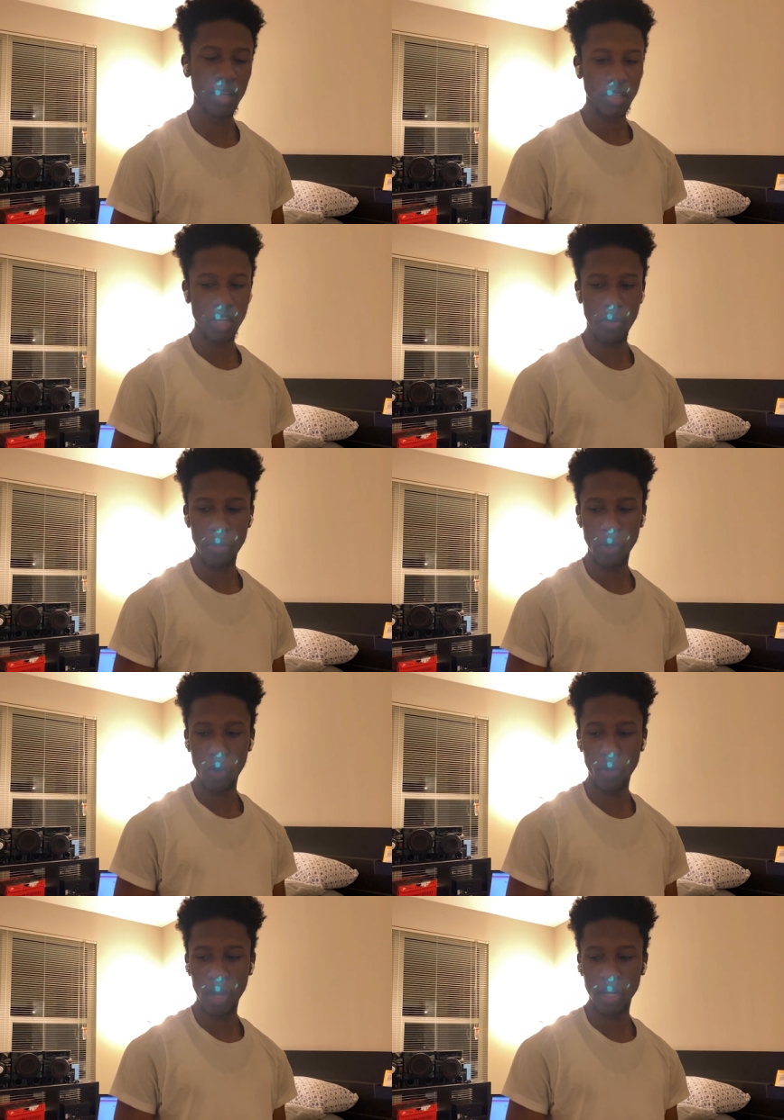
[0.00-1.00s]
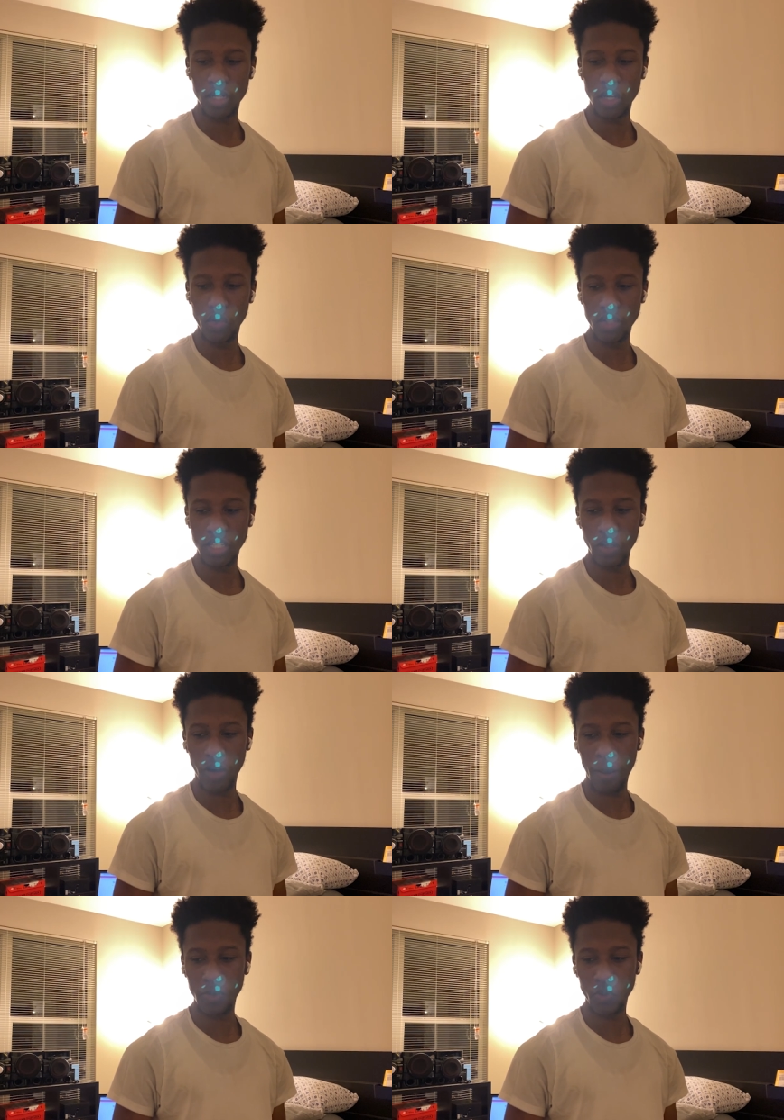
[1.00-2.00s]
So I'm going to be holding on to those and see
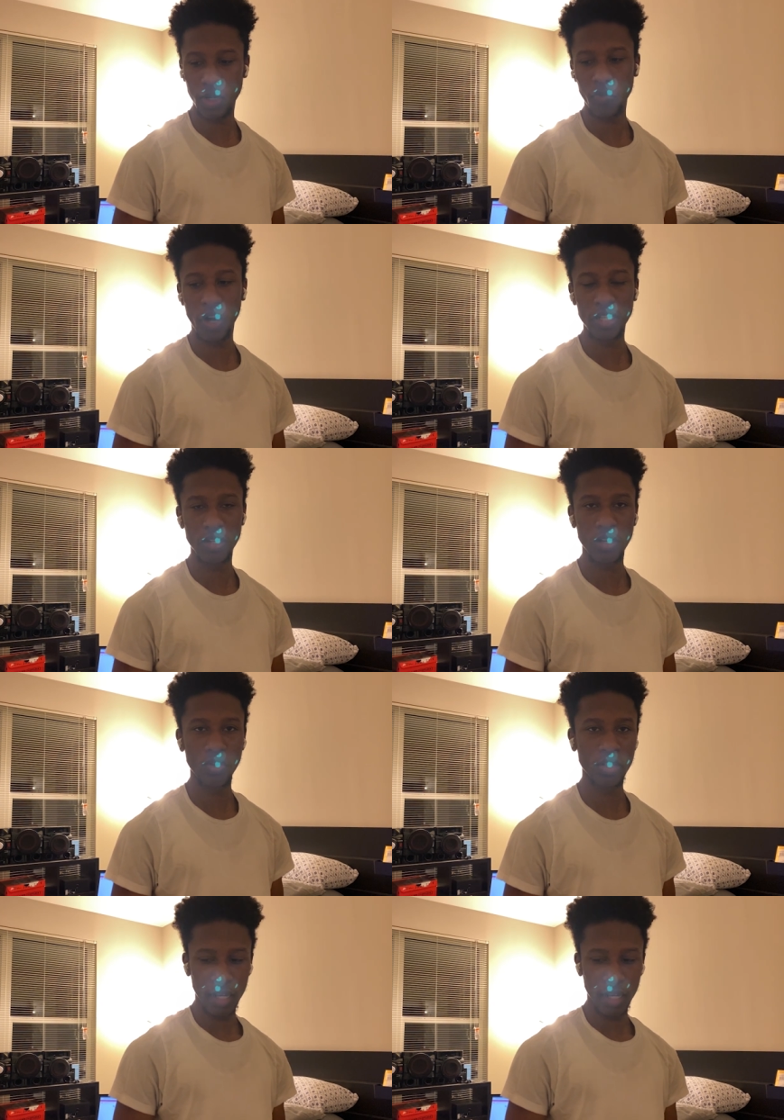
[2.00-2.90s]
what happens with the price of those.